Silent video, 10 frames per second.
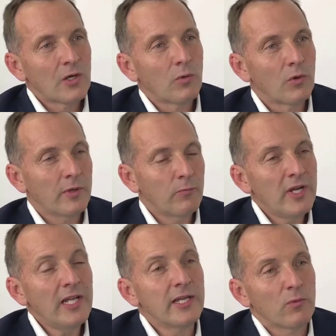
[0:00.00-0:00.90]
Well,
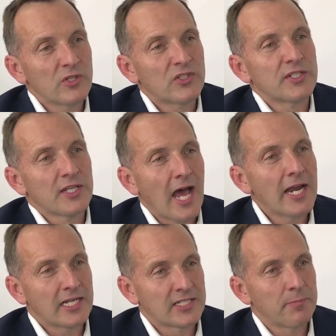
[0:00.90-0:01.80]
really, it was just an
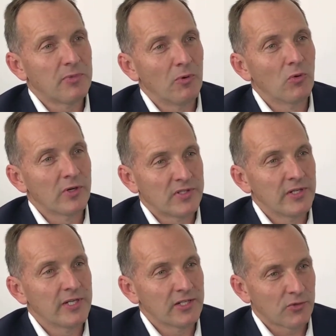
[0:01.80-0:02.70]
unacceptable
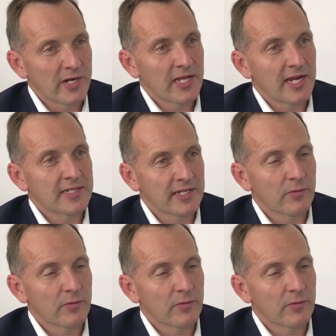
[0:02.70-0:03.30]
return in 2018.